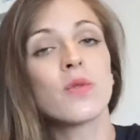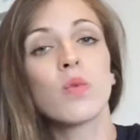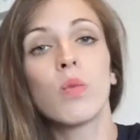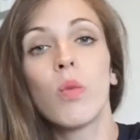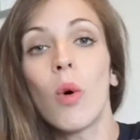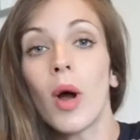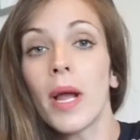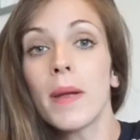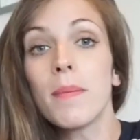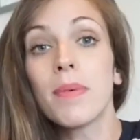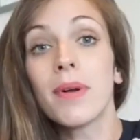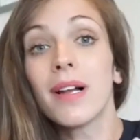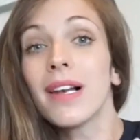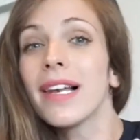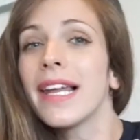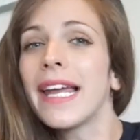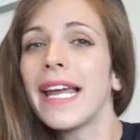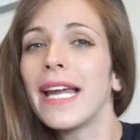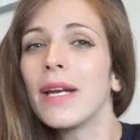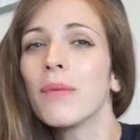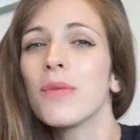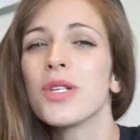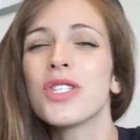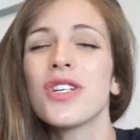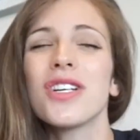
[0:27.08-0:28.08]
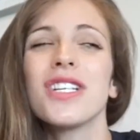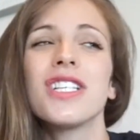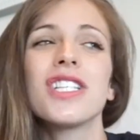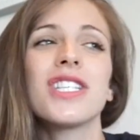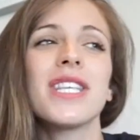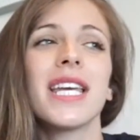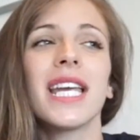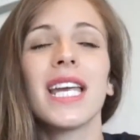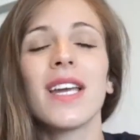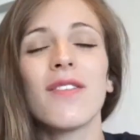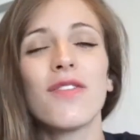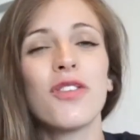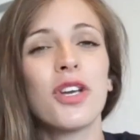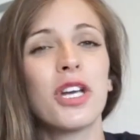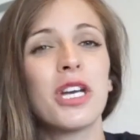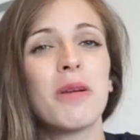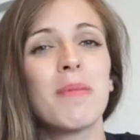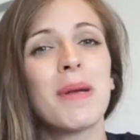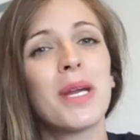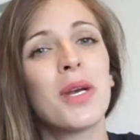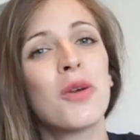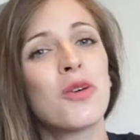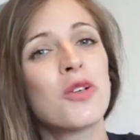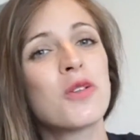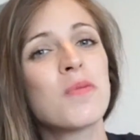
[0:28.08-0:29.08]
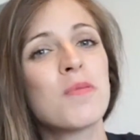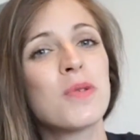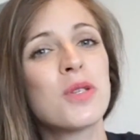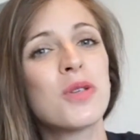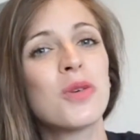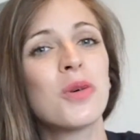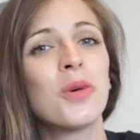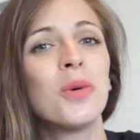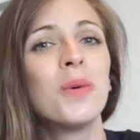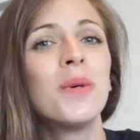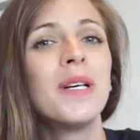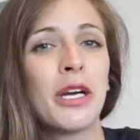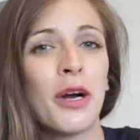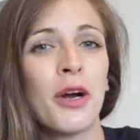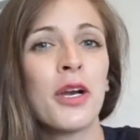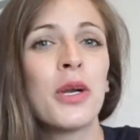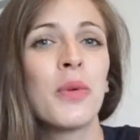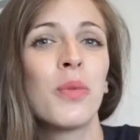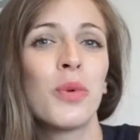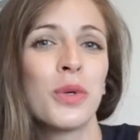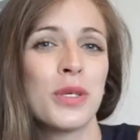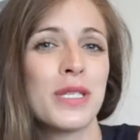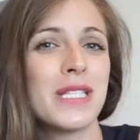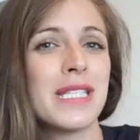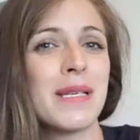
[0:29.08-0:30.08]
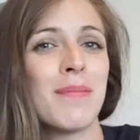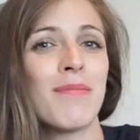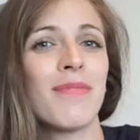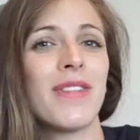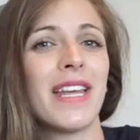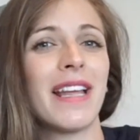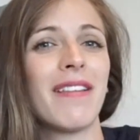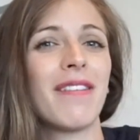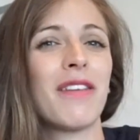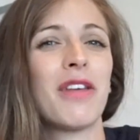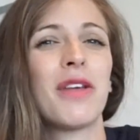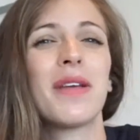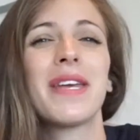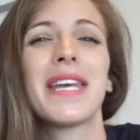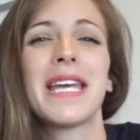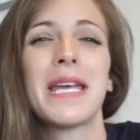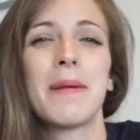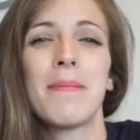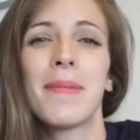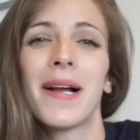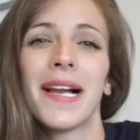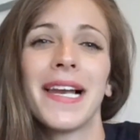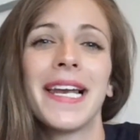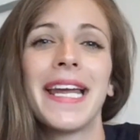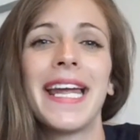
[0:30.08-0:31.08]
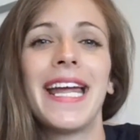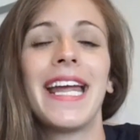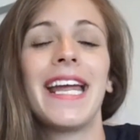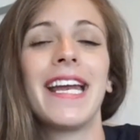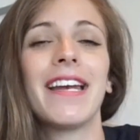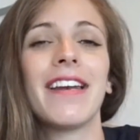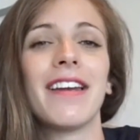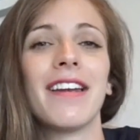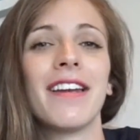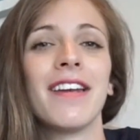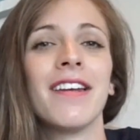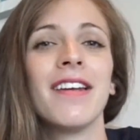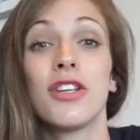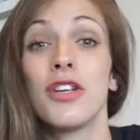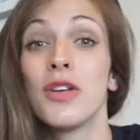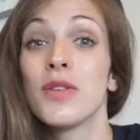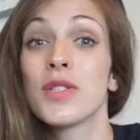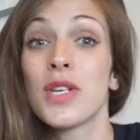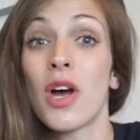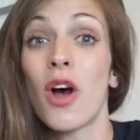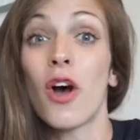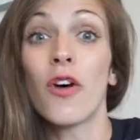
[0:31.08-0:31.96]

It's wipe clean, which I just think if you're gonna be in hospital, you kind of want something that you can keep clean and use